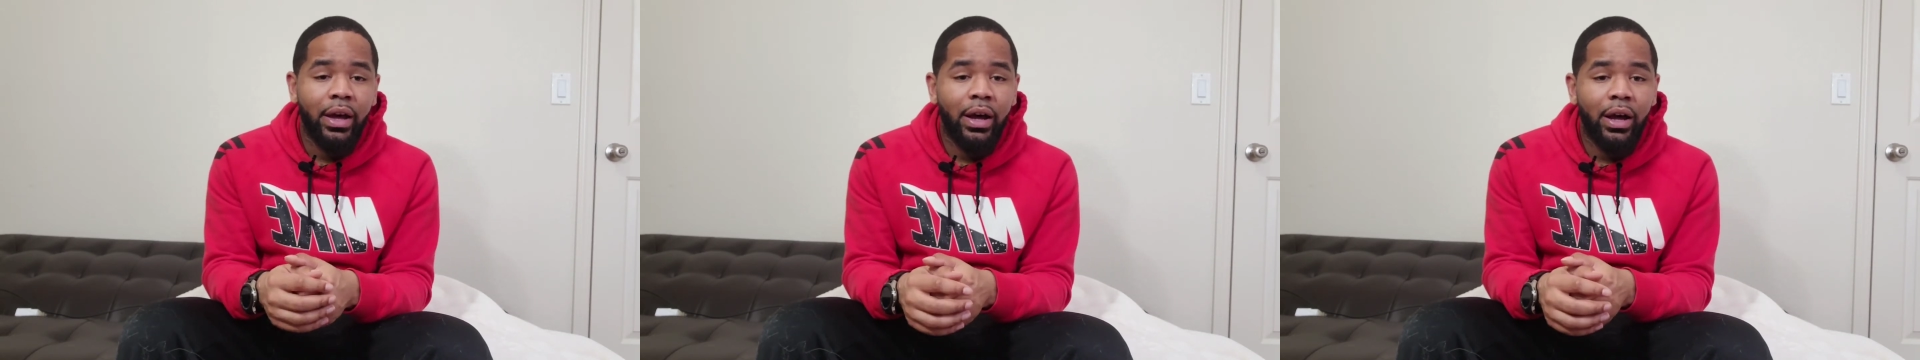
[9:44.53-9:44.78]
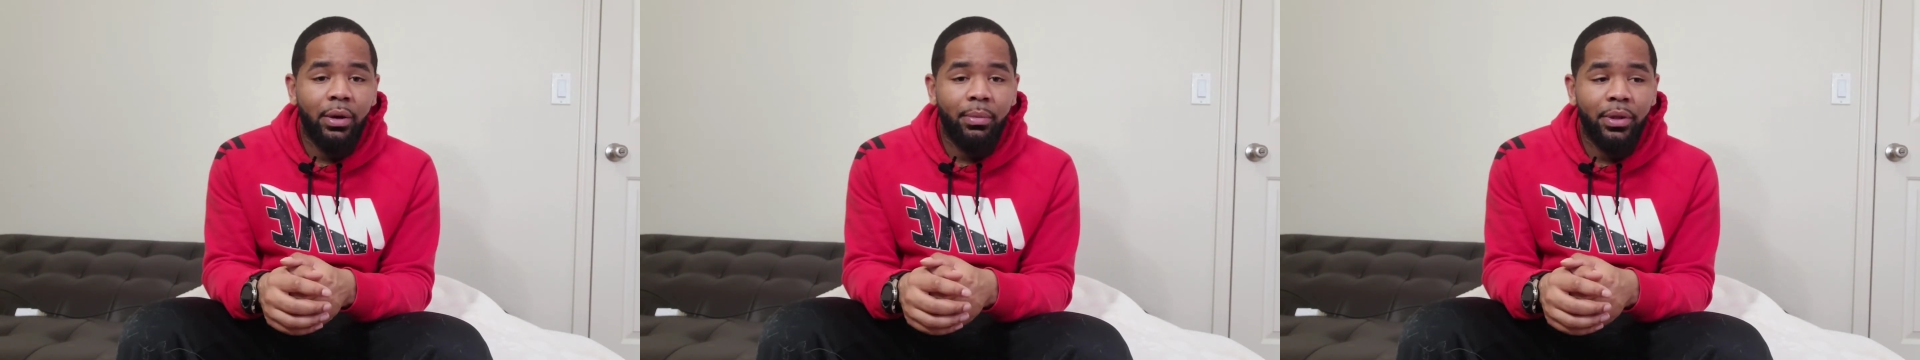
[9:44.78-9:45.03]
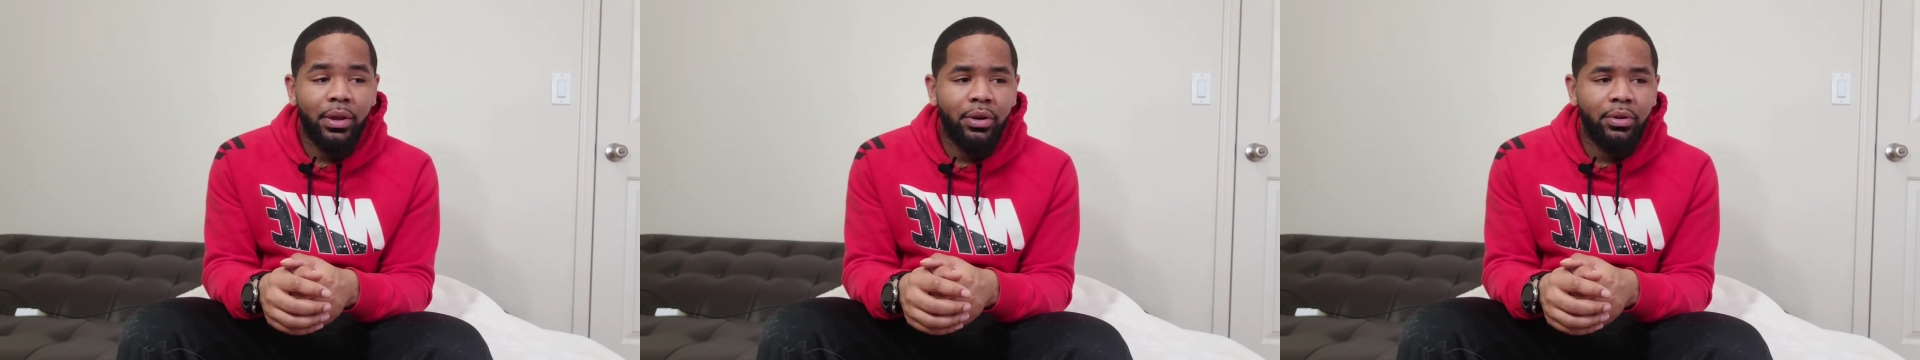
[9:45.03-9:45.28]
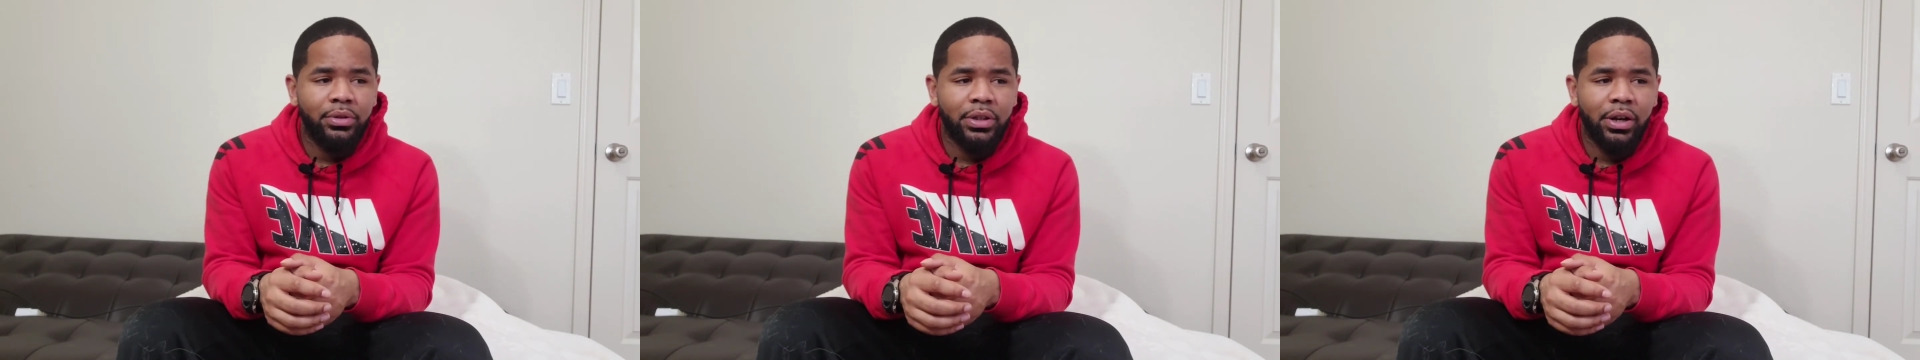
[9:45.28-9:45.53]
And
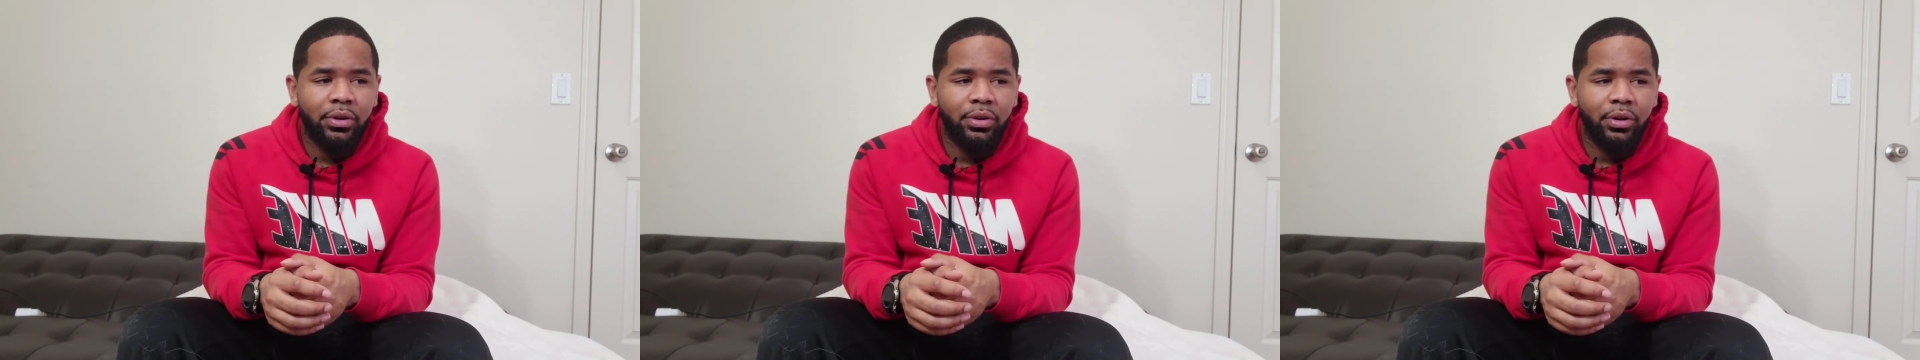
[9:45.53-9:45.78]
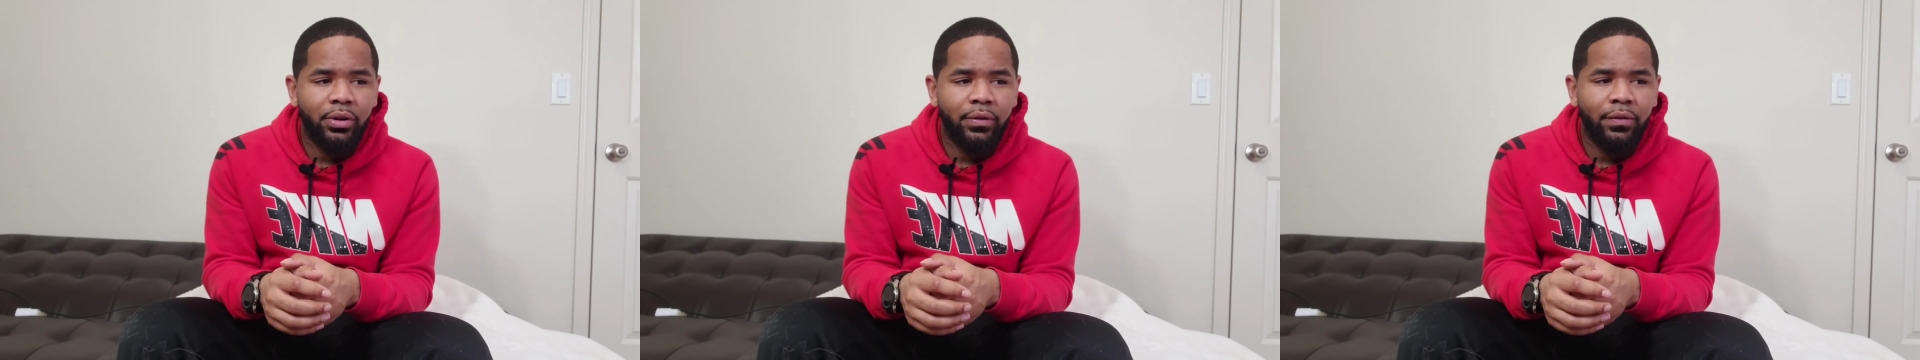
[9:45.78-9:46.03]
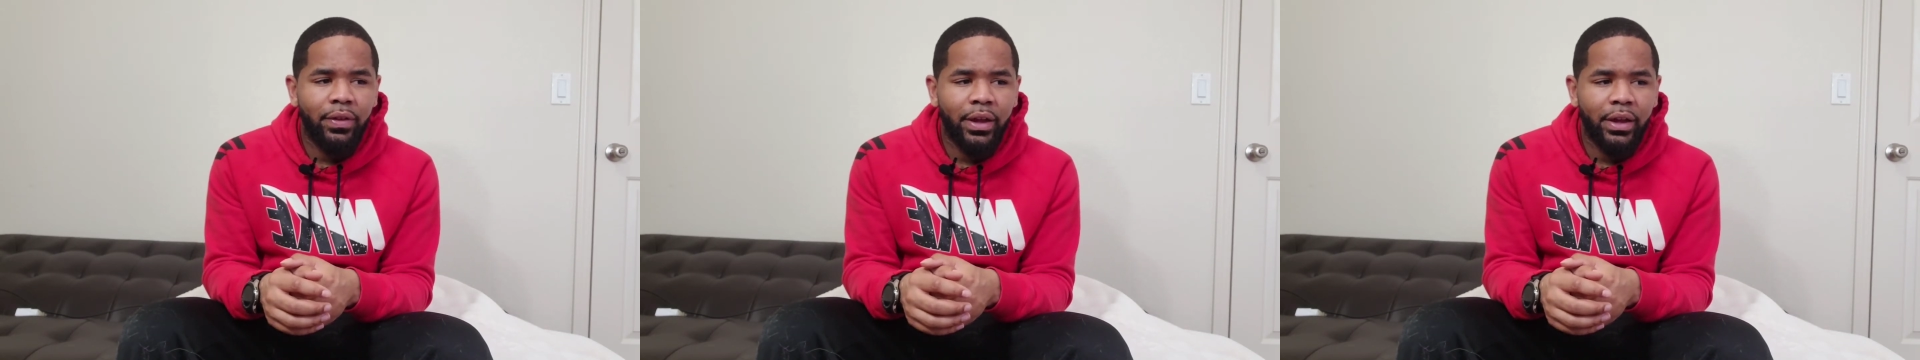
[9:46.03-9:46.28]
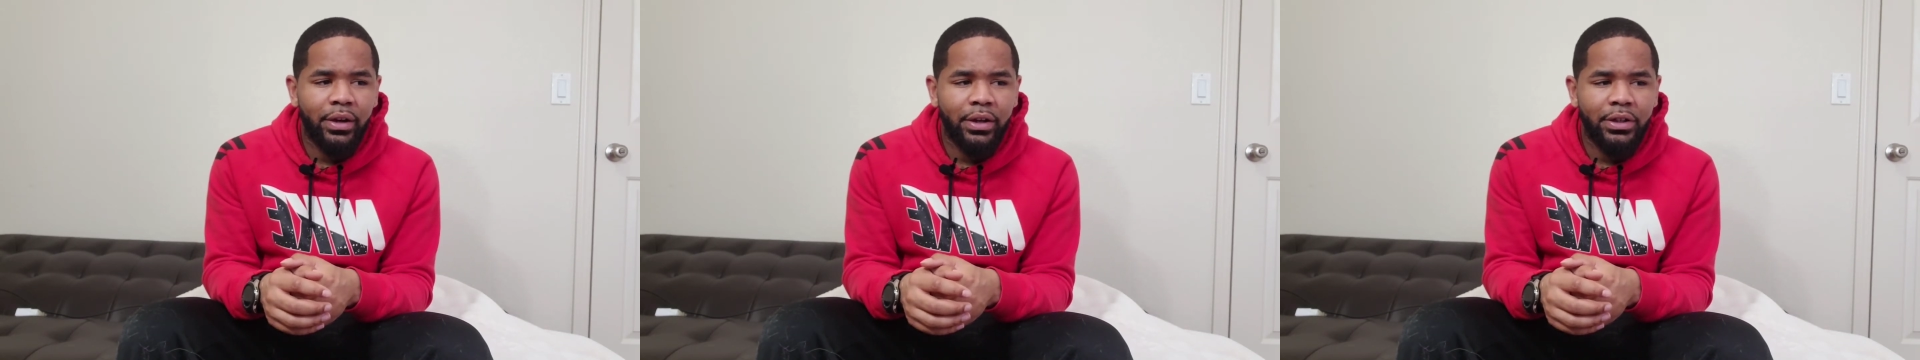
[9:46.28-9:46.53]
those, I don't know if
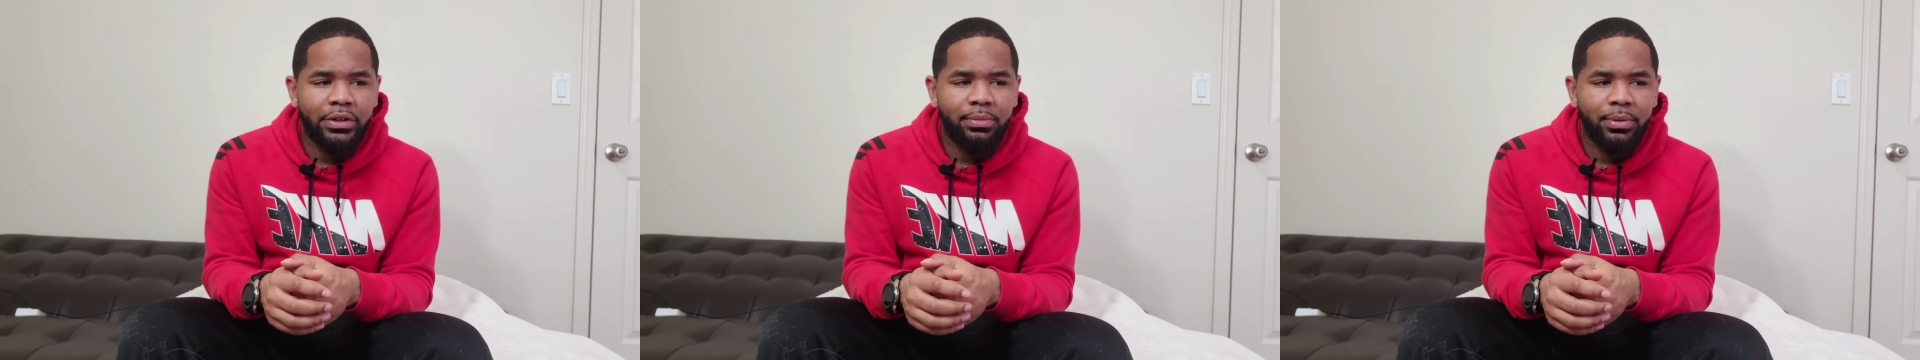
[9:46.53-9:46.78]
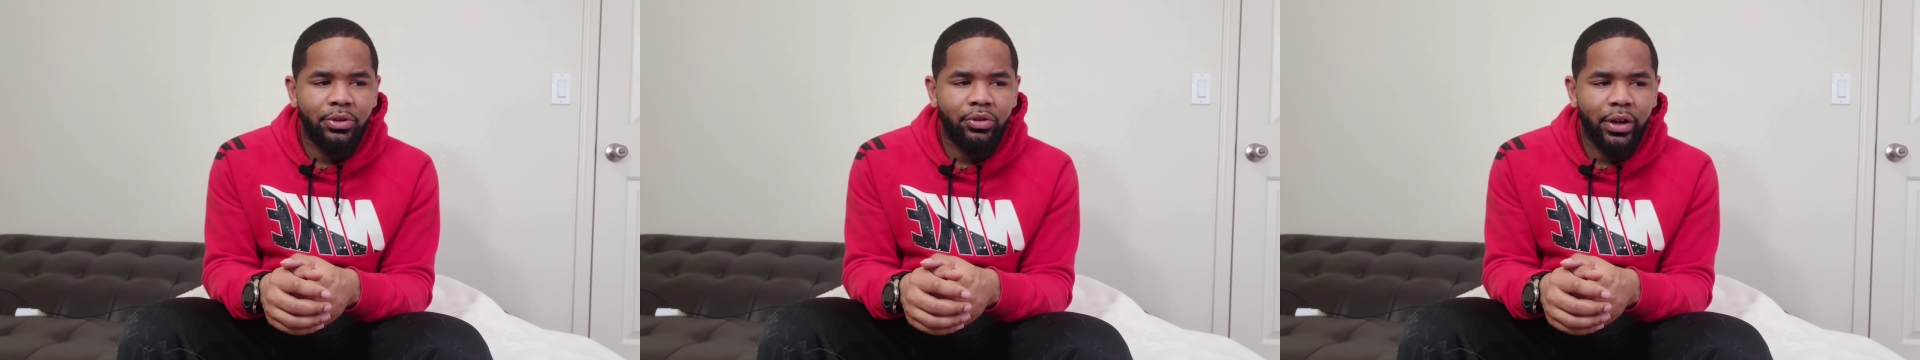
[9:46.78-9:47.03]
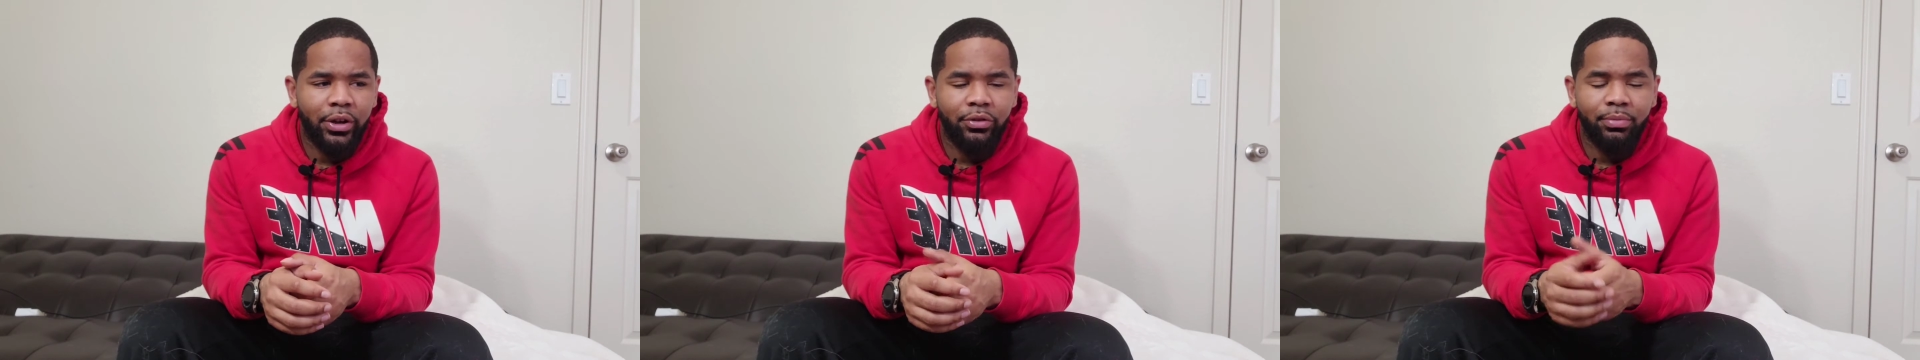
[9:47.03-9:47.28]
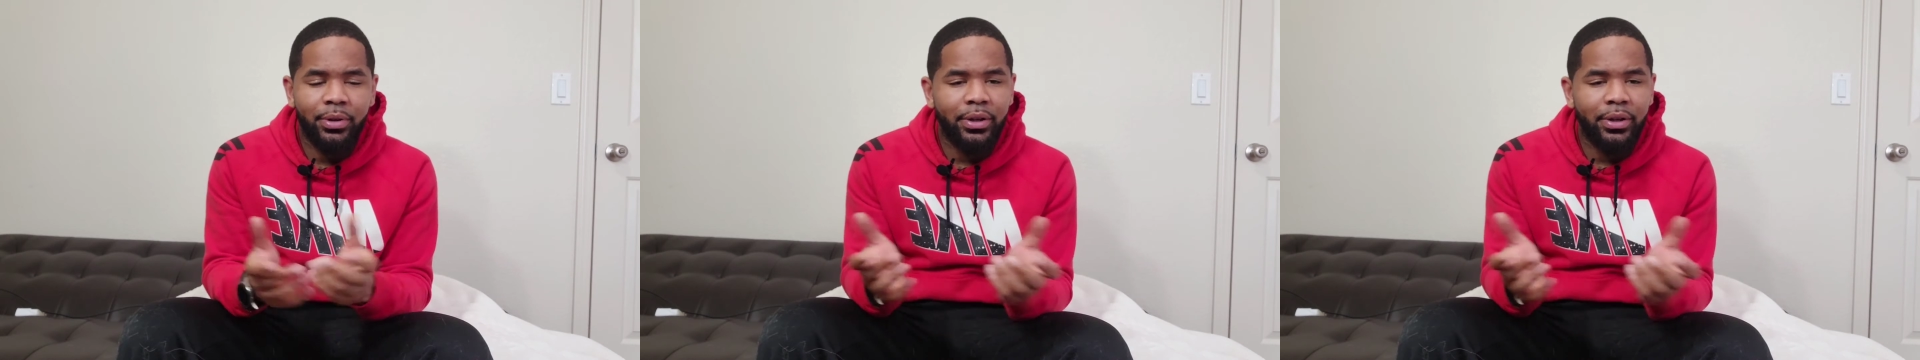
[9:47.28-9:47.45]
they need to be changed,